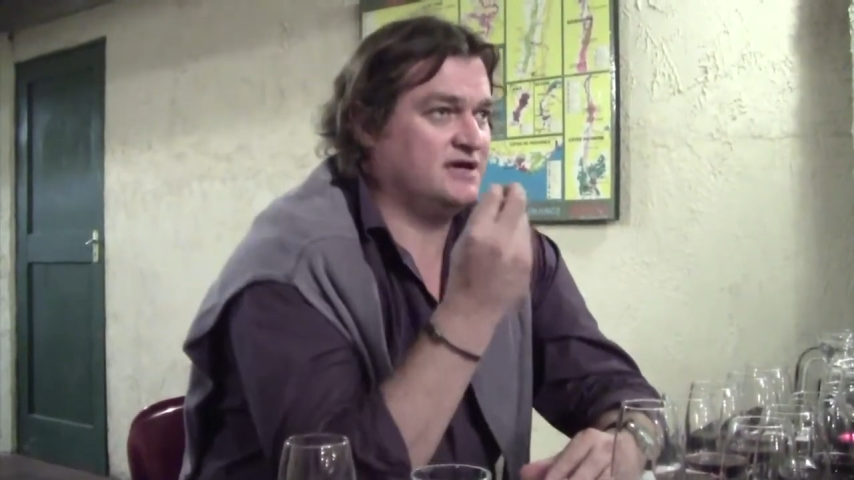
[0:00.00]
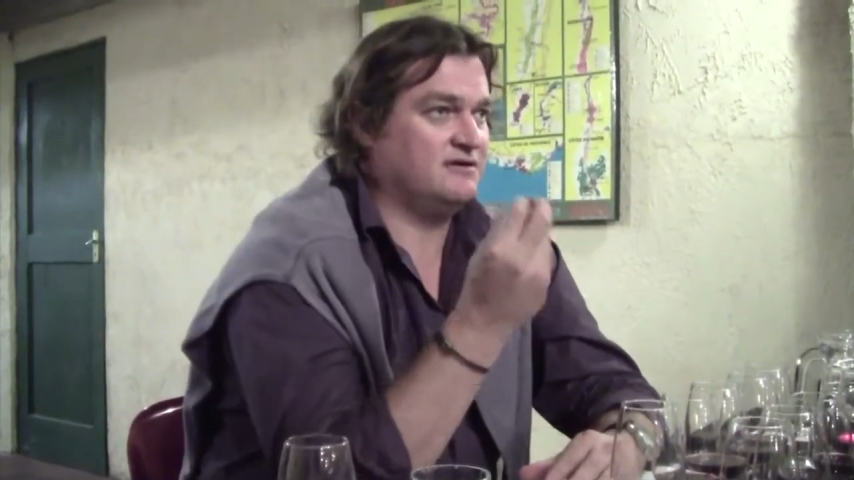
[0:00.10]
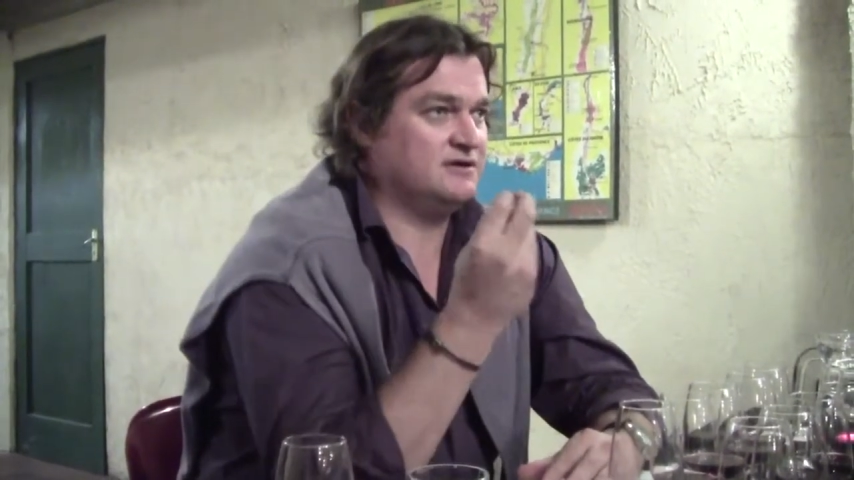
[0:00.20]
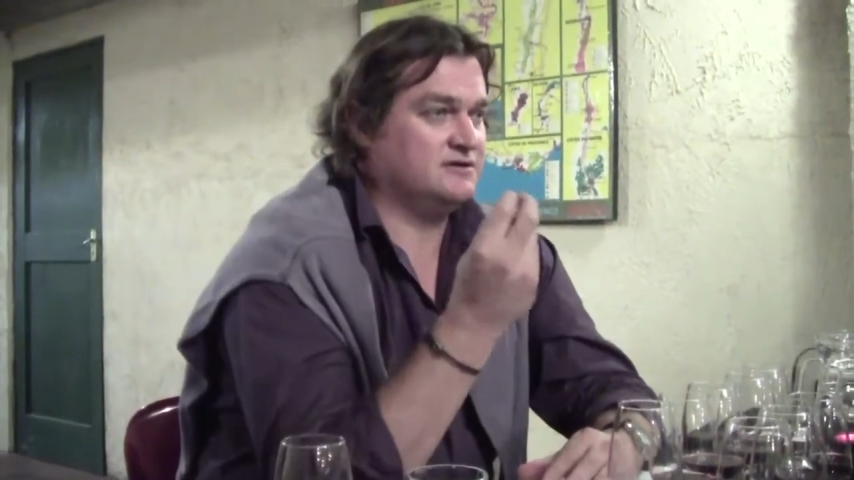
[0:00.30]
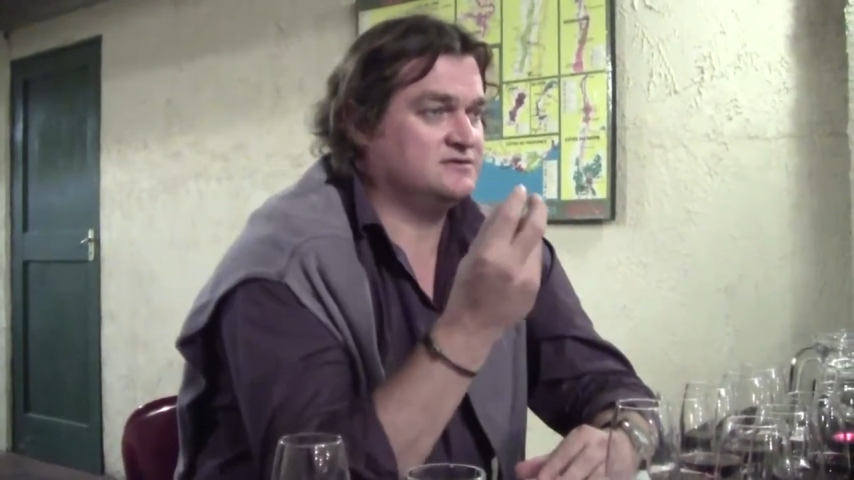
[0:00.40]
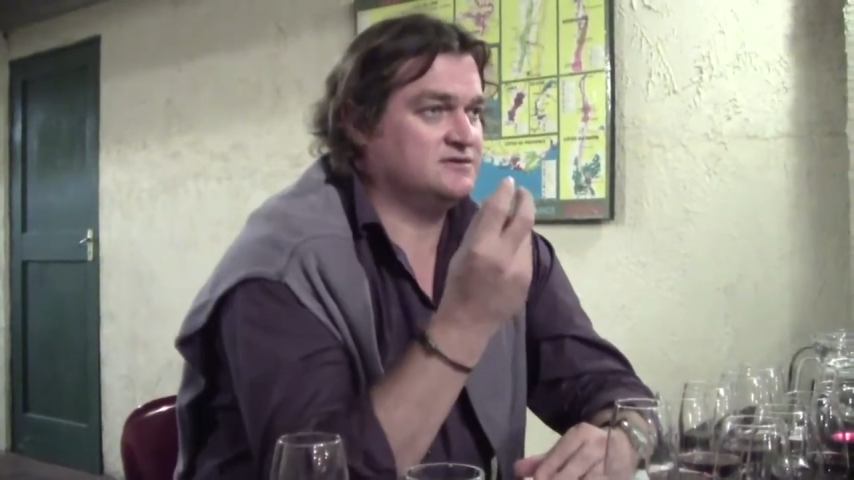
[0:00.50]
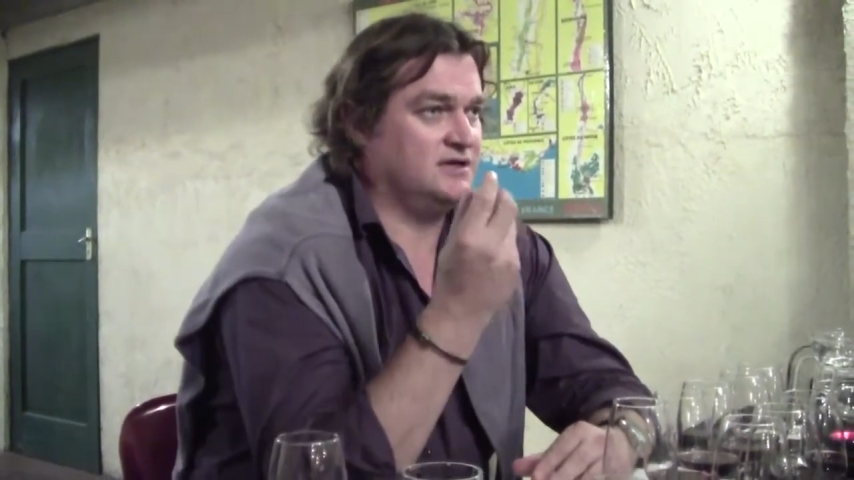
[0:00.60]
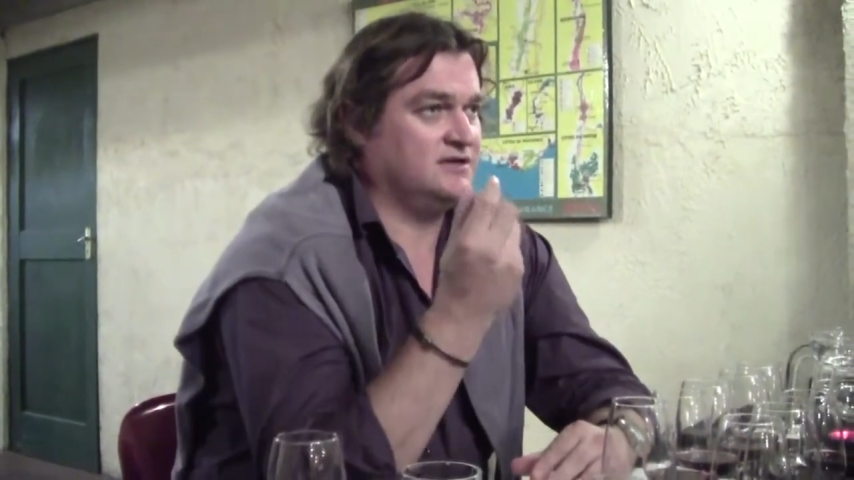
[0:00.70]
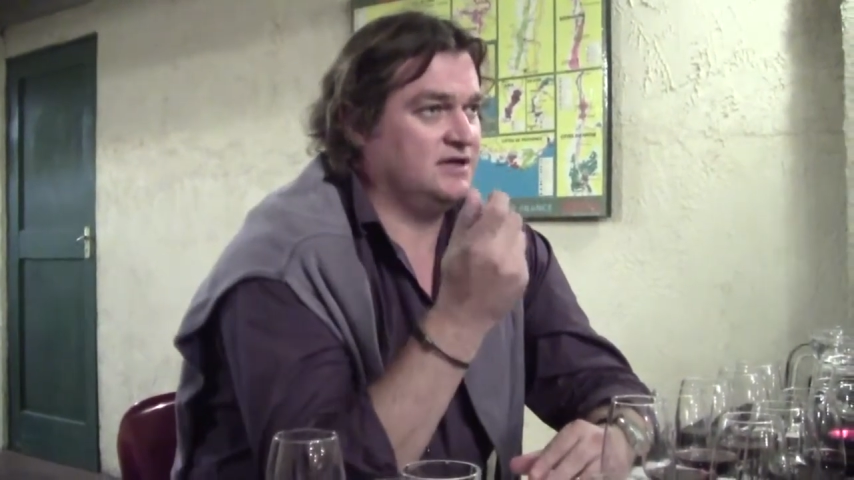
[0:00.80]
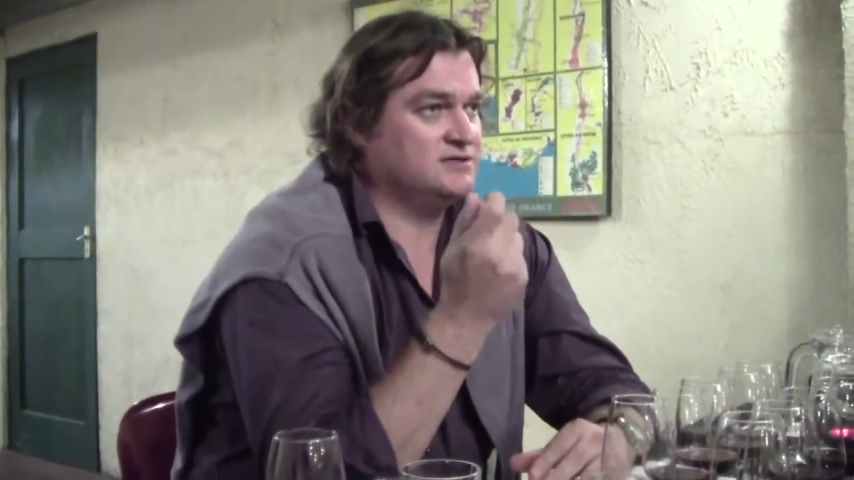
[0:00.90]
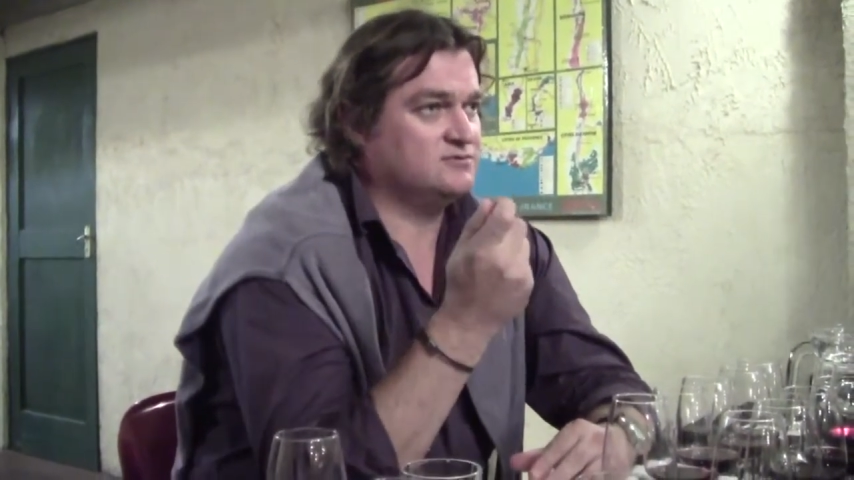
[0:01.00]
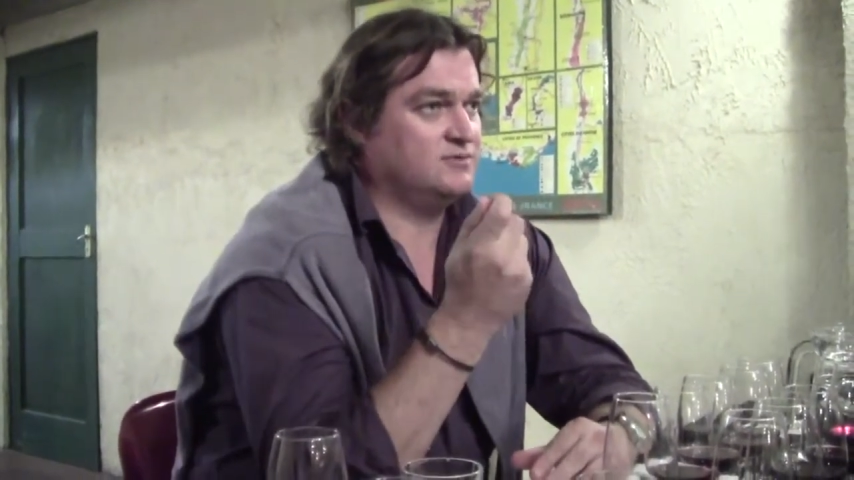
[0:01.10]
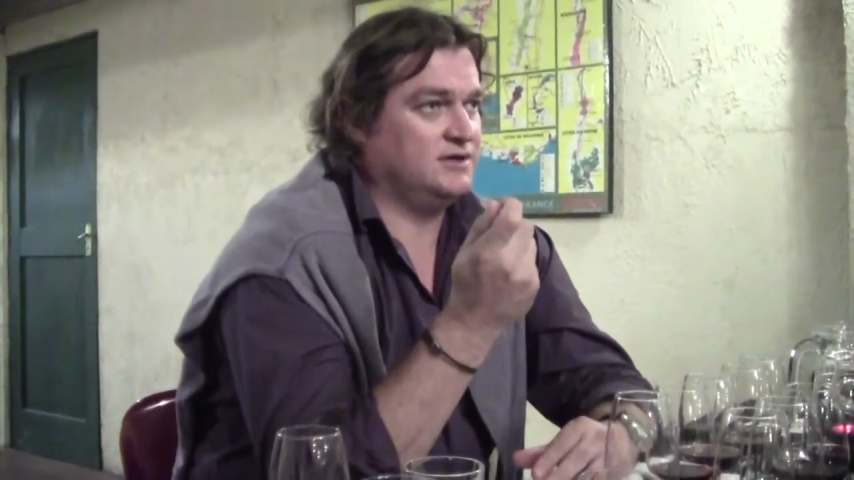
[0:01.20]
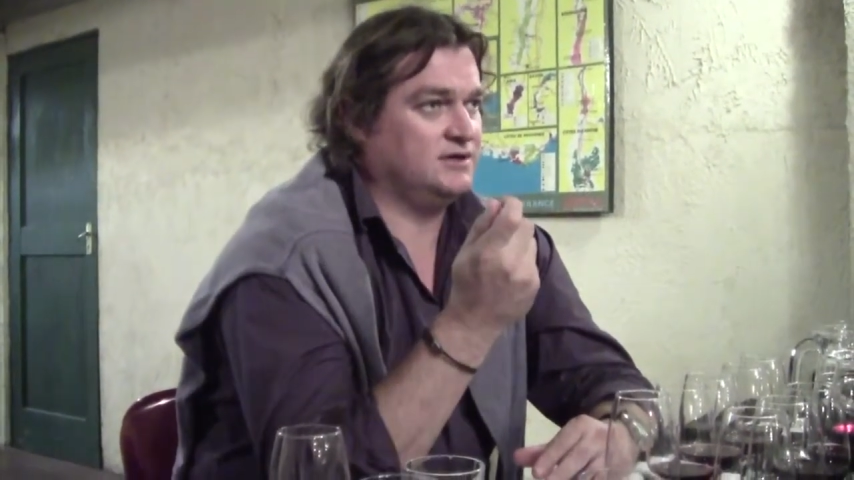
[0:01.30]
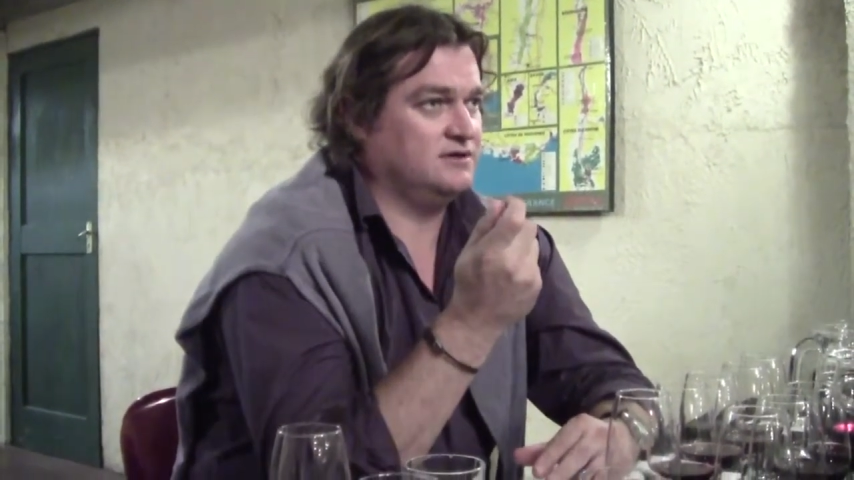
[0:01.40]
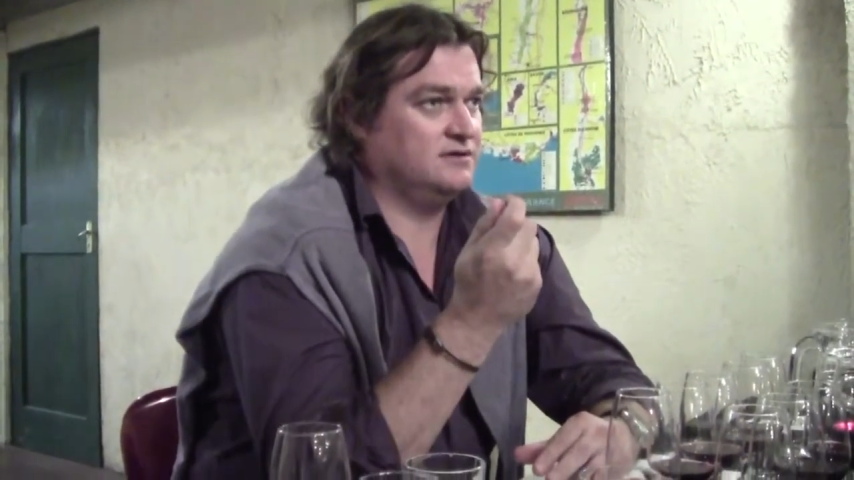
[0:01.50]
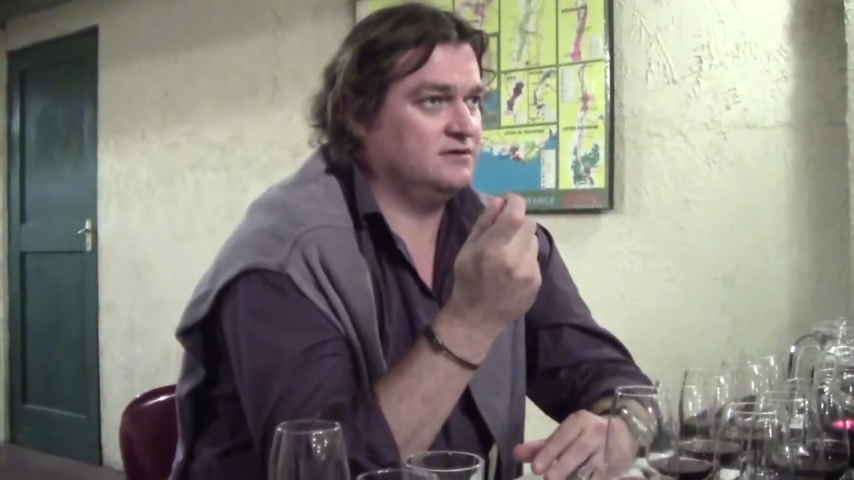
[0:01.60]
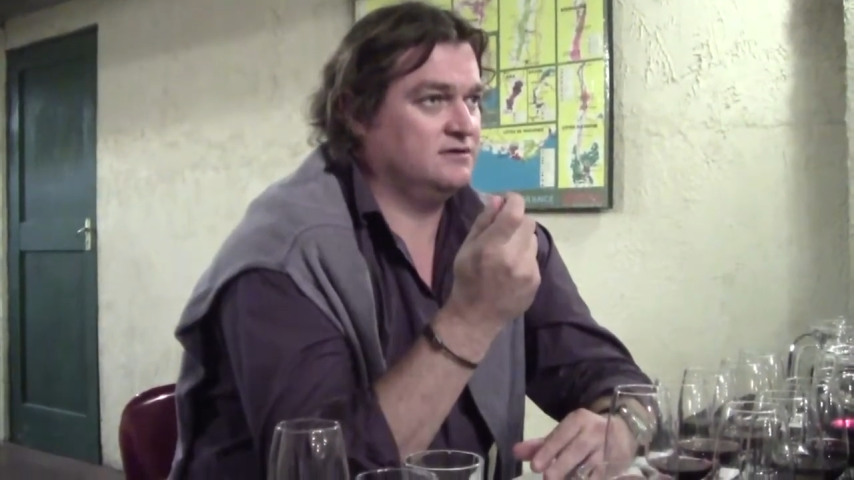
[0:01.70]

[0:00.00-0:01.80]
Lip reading: characters, and that's where,